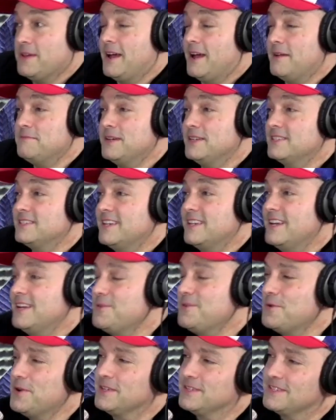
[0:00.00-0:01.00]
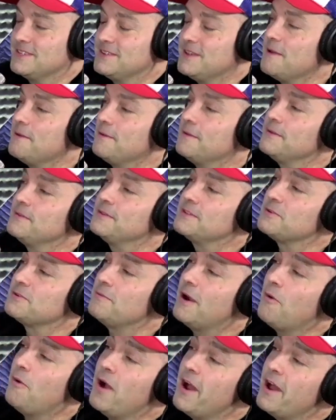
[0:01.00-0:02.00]
I'm not saying he wasn't. So
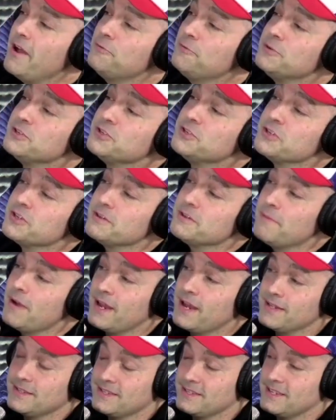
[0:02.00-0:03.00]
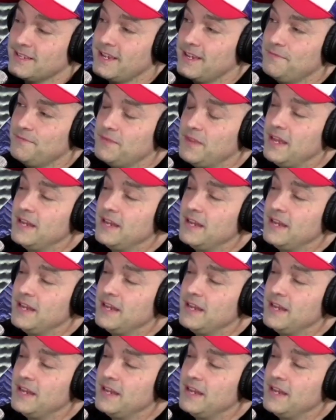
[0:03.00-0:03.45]
my wife was your mindset